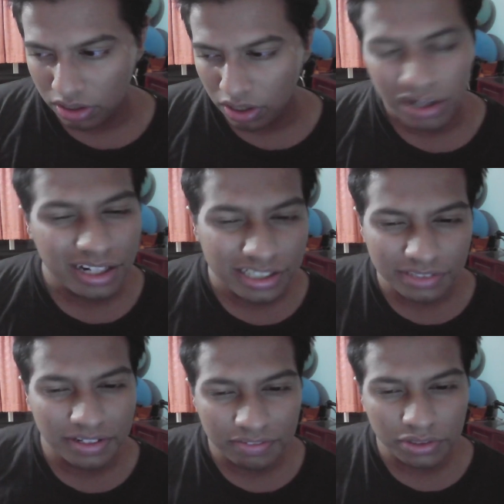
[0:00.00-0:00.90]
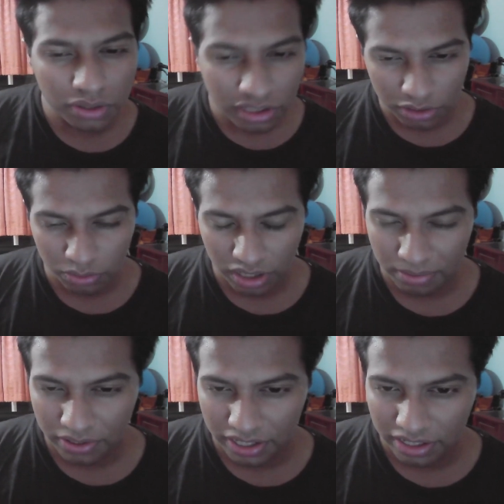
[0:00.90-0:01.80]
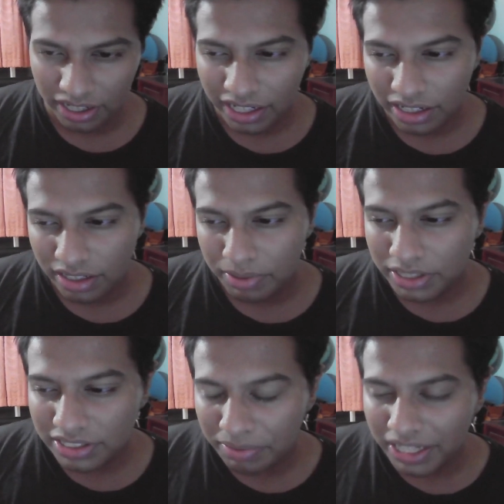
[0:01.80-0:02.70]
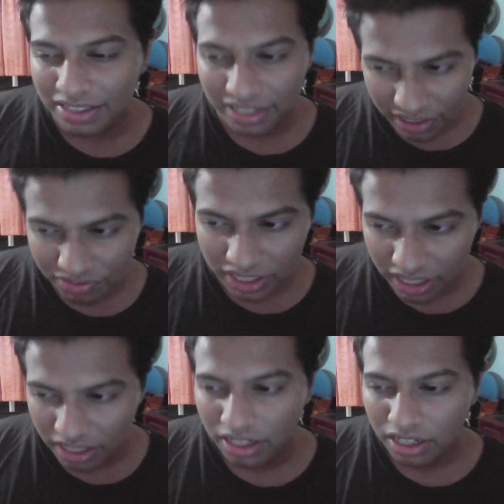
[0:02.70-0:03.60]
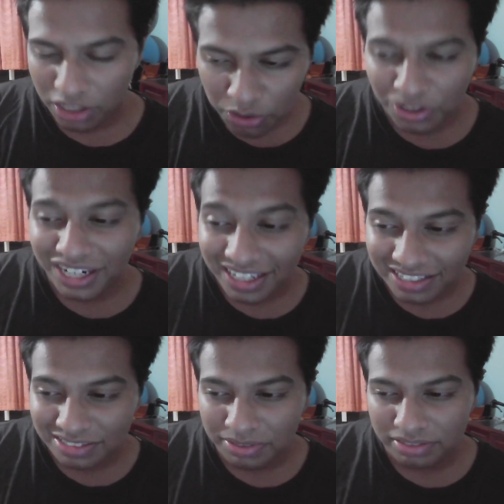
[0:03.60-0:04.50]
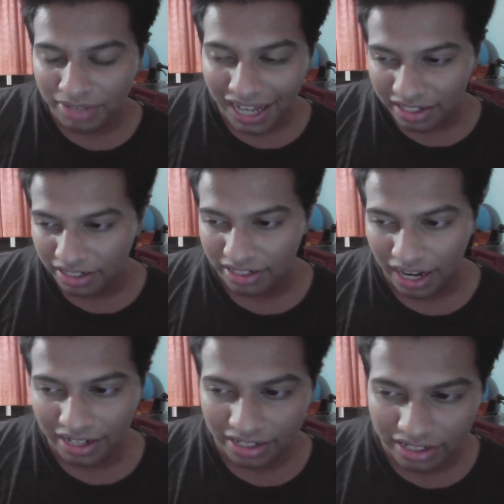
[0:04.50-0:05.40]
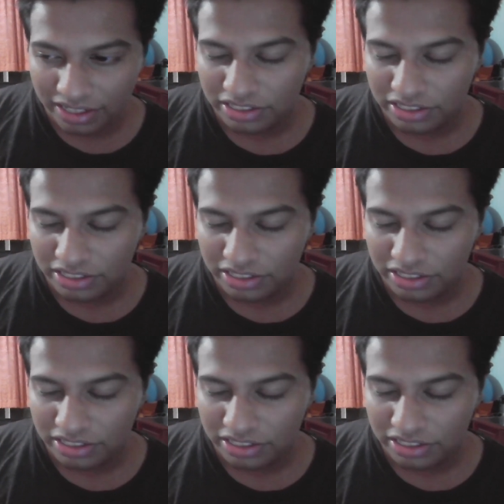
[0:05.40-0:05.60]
Or she would have told Noah about it, right? Because, I mean, at the end of the day, Noah and Elizabeth married and had a kid.